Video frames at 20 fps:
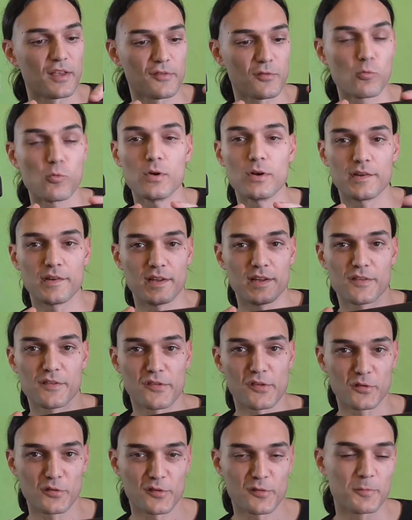wounded,
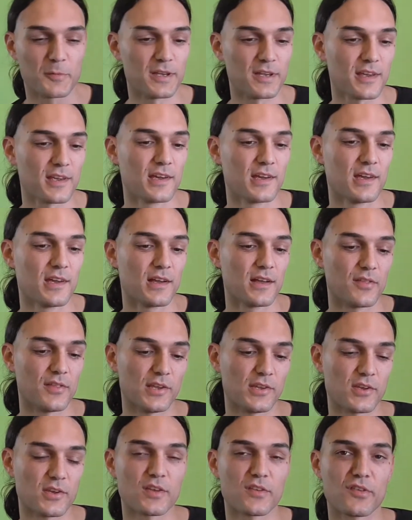so to speak,
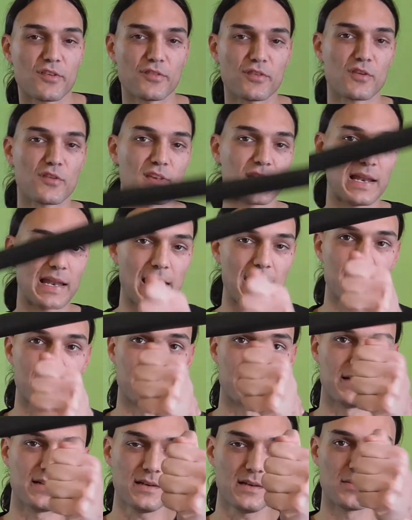then you can just use a
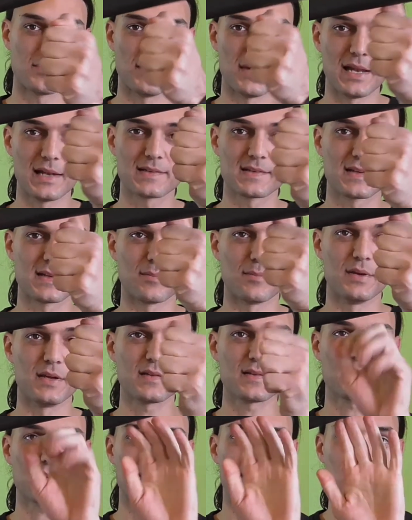lighter, melt it a
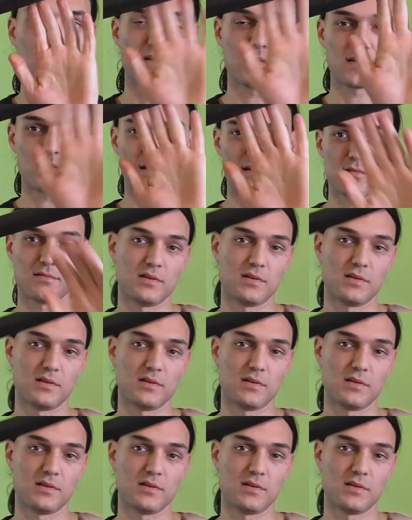bit, and